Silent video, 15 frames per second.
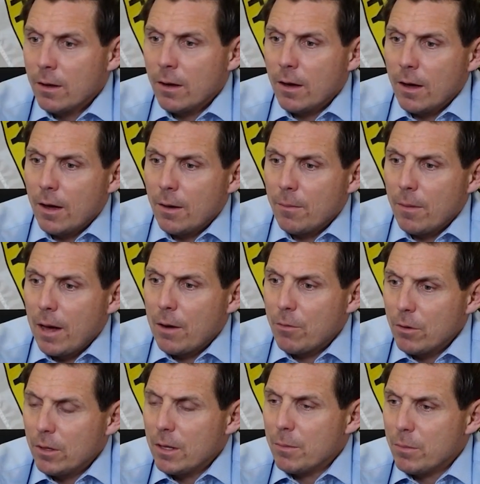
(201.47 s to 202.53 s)
I
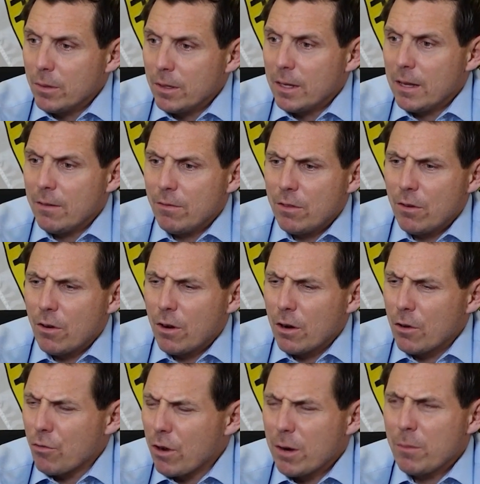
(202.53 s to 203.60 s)
really believe there are
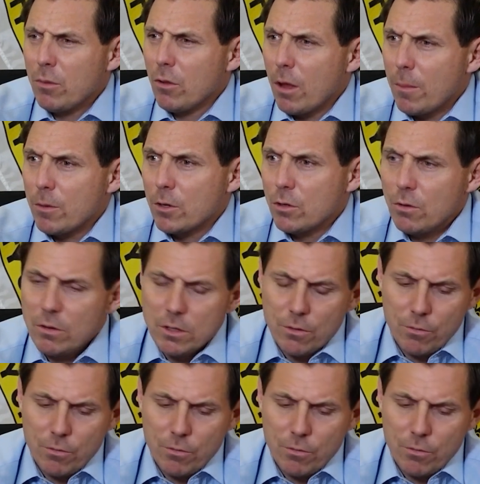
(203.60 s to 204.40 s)
incredible opportunities.